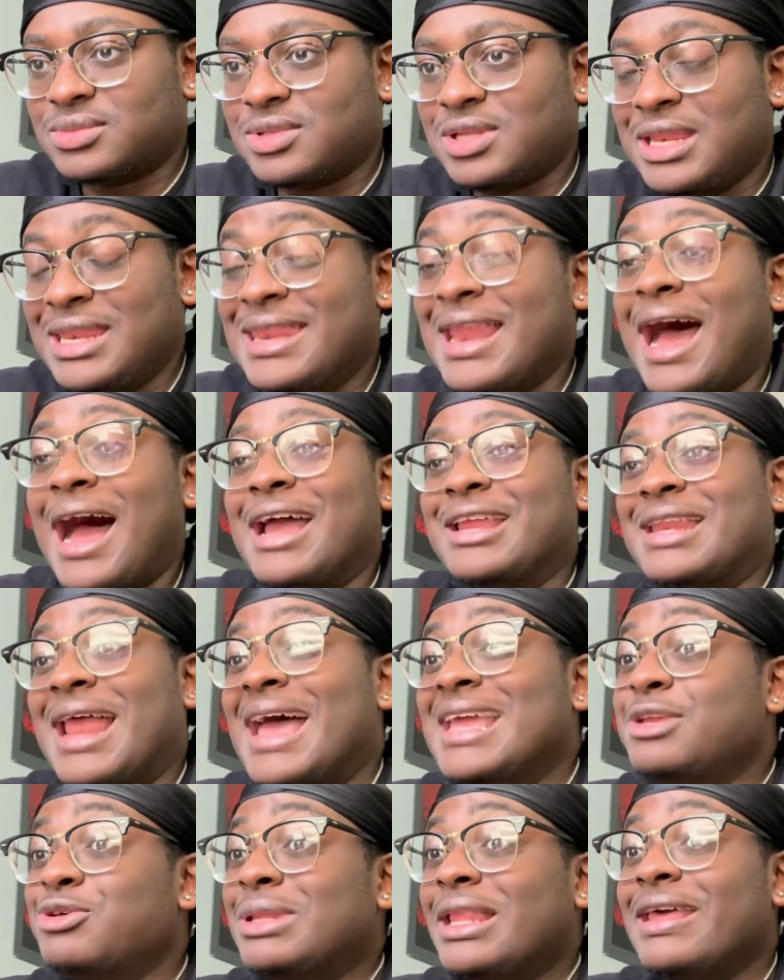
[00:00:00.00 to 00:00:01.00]
Nah, now
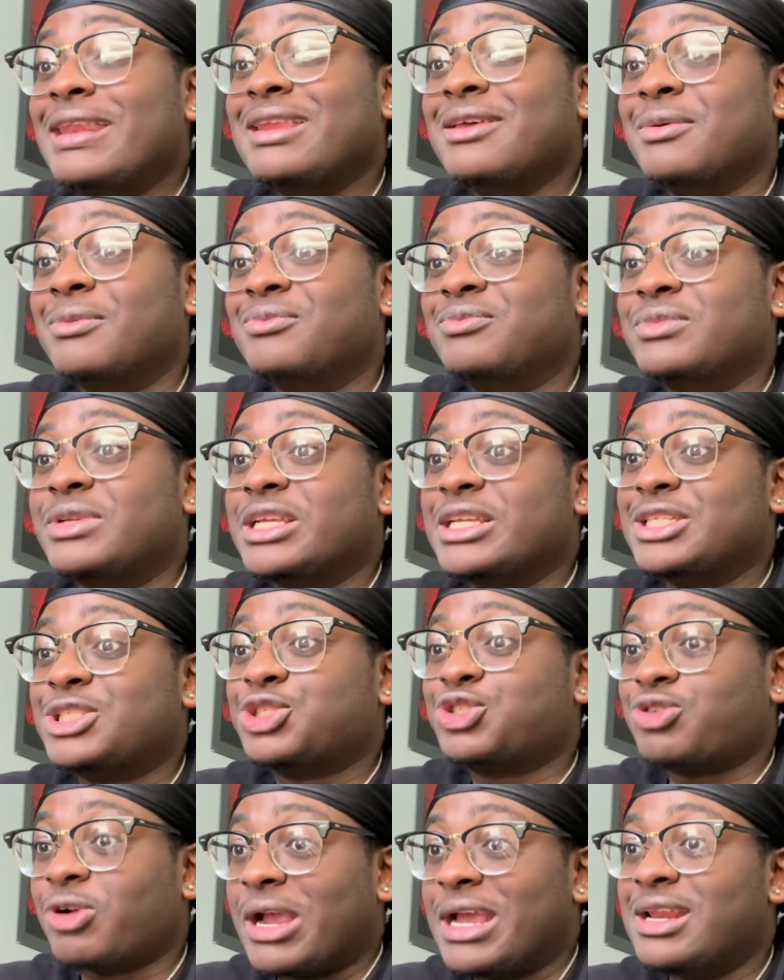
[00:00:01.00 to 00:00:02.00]
you letting them
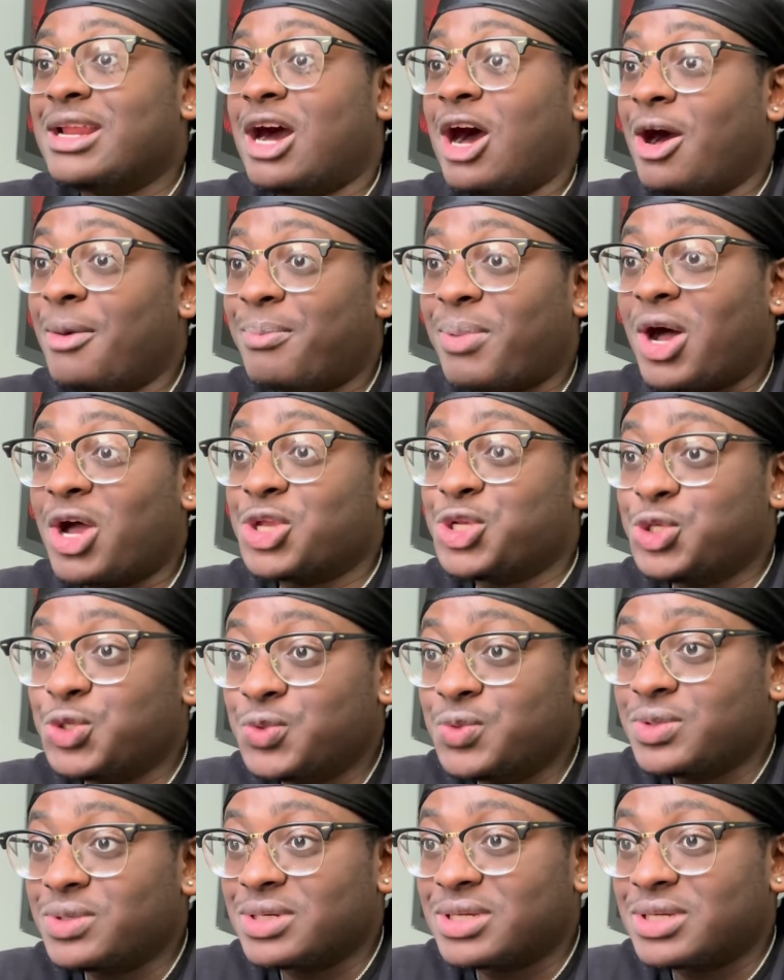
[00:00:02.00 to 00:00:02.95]
straight up on you.